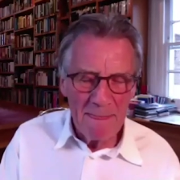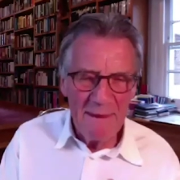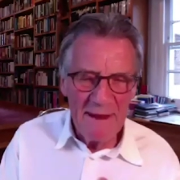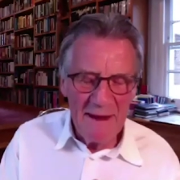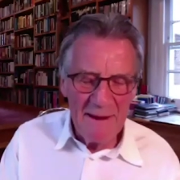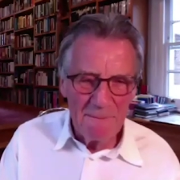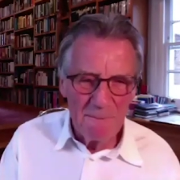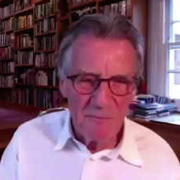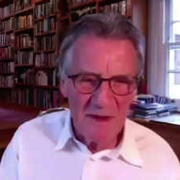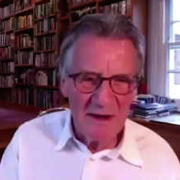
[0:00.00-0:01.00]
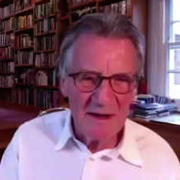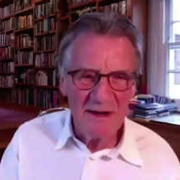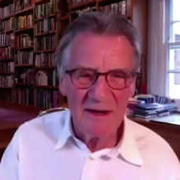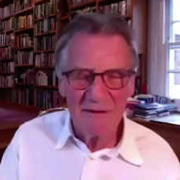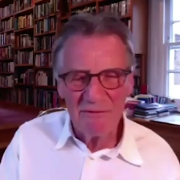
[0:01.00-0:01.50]
the the
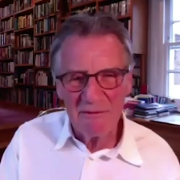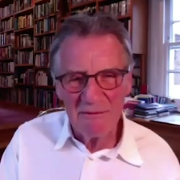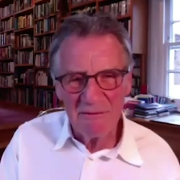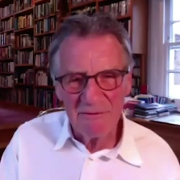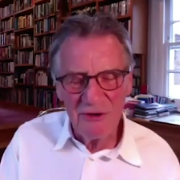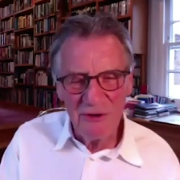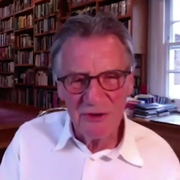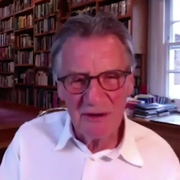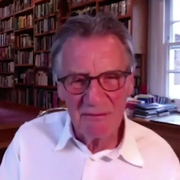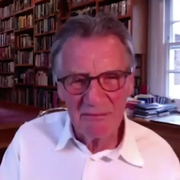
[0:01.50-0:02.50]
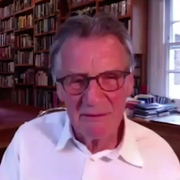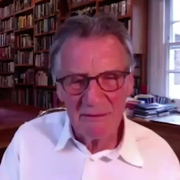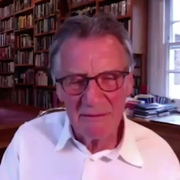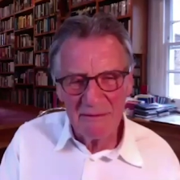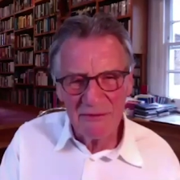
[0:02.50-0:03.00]
idea of, of choosing
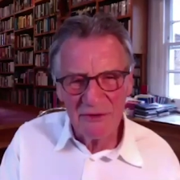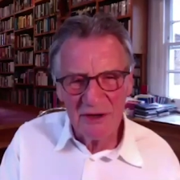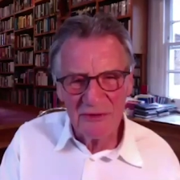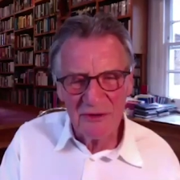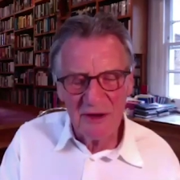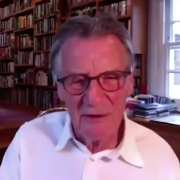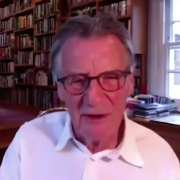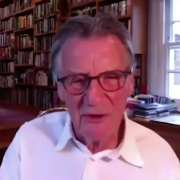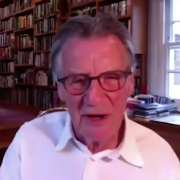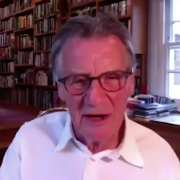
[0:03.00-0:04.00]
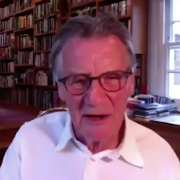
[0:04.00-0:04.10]
the search for the Holy Grail